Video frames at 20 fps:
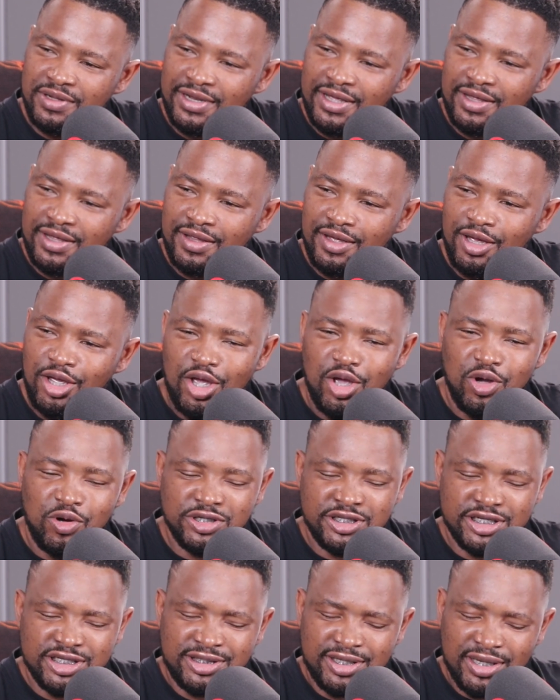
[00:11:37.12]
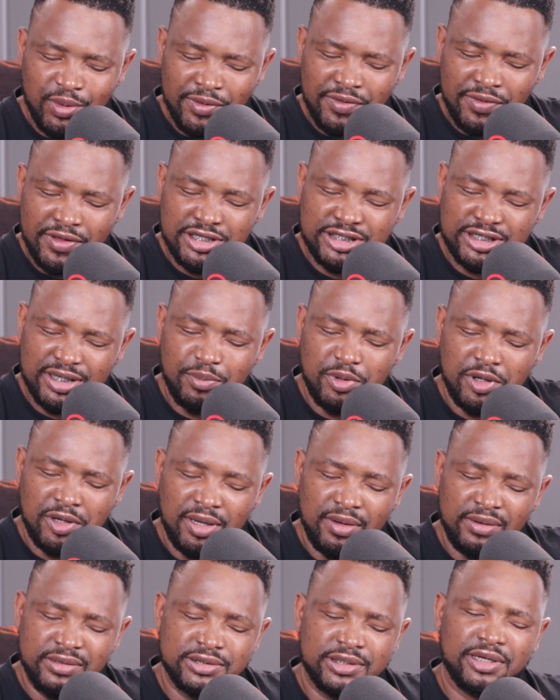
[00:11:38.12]
like that? Because yesterday when they sent me your
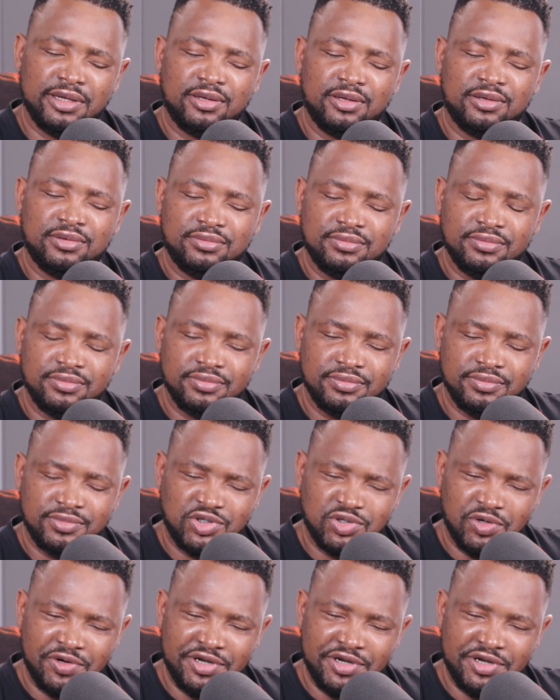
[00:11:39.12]
name, I was like, sorry.